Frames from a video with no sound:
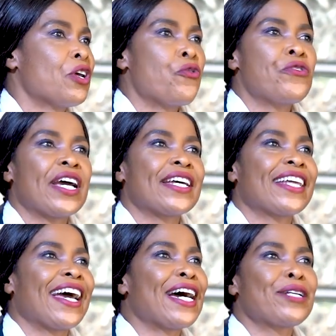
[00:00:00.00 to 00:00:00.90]
We are
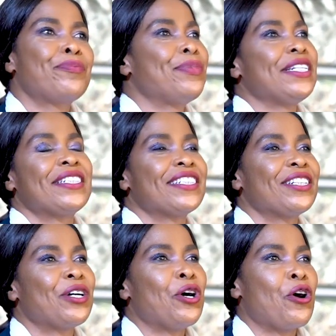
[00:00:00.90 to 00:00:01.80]
the heartbeat
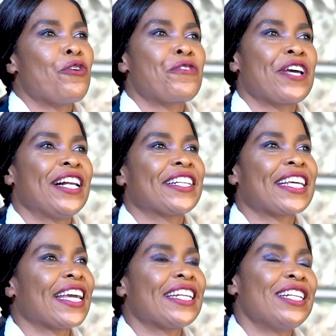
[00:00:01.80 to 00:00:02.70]
of
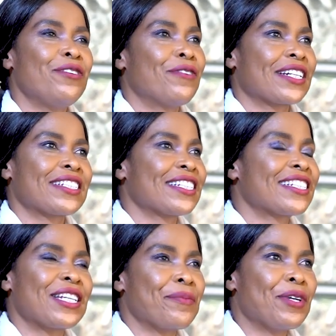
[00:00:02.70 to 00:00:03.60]
healthcare delivery
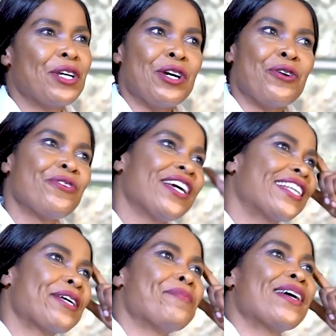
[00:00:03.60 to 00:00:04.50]
system. We are
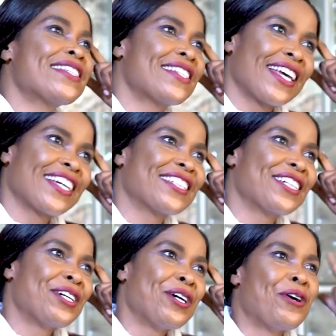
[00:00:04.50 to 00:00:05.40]
the mindset
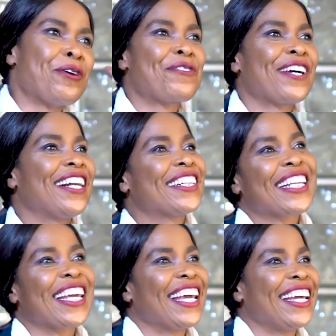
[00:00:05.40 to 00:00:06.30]
of
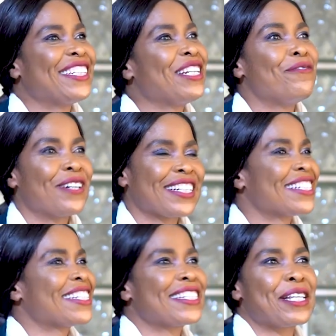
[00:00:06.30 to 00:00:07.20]
healthcare delivery
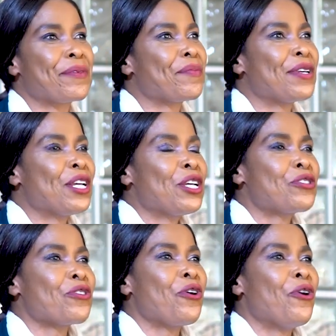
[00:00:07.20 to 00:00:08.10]
system.
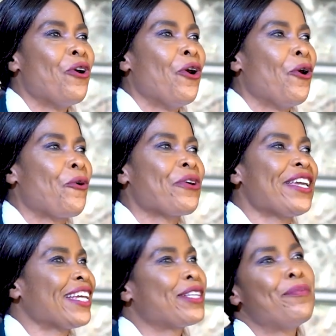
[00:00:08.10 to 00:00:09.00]
So
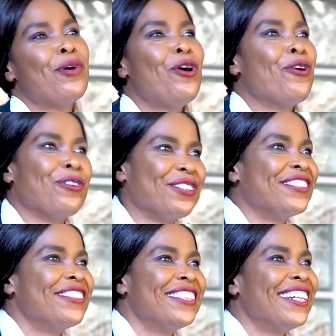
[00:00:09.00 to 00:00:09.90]
we are the bone
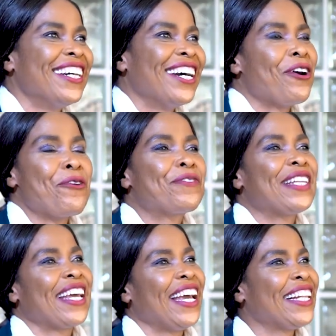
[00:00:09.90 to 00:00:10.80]
of the
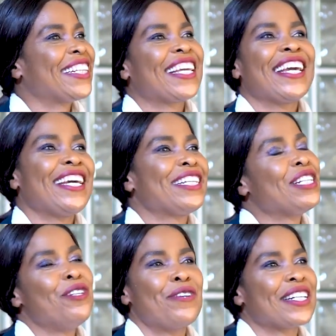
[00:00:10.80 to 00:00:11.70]
healthcare
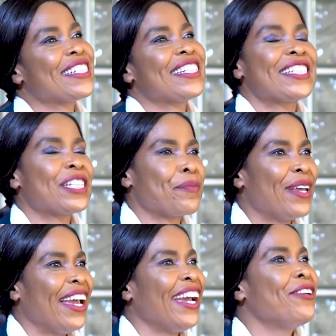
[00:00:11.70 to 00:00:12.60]
delivery system.
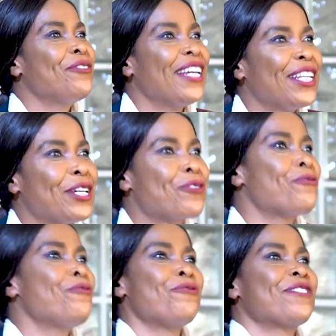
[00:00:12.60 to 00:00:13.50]
And we are the
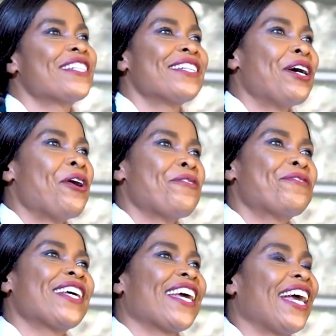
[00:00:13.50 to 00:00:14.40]
roots
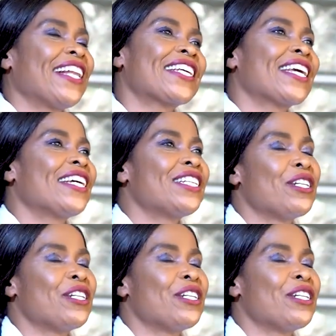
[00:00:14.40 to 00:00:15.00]
of the healthcare